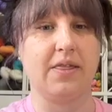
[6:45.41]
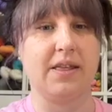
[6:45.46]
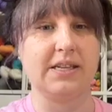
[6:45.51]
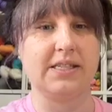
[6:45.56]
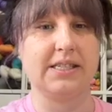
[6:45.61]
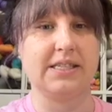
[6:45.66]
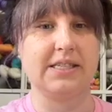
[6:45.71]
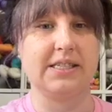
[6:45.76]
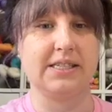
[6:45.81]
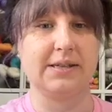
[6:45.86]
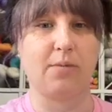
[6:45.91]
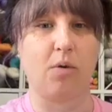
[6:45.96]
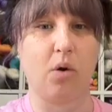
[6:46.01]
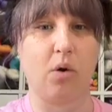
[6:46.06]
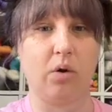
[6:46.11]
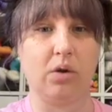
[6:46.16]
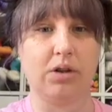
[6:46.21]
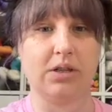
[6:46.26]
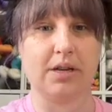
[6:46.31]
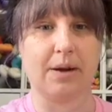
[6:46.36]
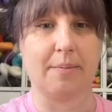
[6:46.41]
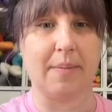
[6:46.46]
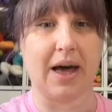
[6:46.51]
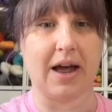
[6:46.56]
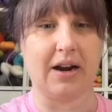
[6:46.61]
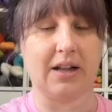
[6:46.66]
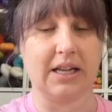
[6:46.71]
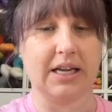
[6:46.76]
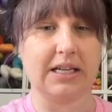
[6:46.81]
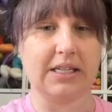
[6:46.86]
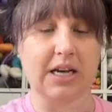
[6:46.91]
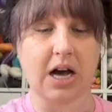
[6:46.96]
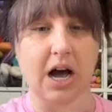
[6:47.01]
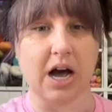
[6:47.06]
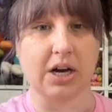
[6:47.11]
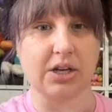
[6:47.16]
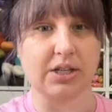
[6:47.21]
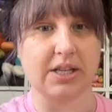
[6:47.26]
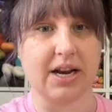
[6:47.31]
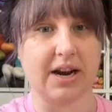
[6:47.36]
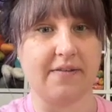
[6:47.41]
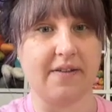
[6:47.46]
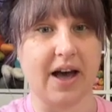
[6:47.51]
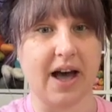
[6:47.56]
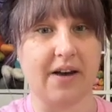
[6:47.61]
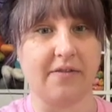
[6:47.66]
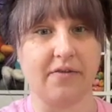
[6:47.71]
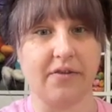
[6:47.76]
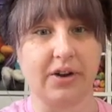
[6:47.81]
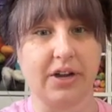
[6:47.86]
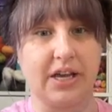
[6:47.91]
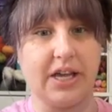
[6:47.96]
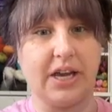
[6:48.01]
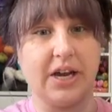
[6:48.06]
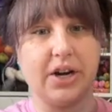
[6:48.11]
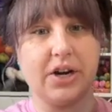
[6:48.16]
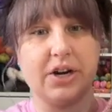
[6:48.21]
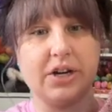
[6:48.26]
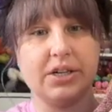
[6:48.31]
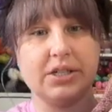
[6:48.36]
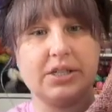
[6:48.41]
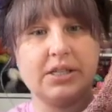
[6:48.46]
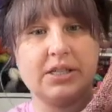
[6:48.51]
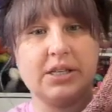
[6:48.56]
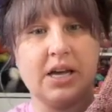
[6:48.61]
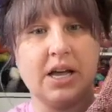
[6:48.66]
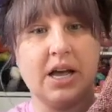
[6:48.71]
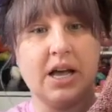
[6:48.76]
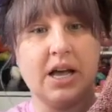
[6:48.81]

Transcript: This is some old Mateline Tosh that I've had for years.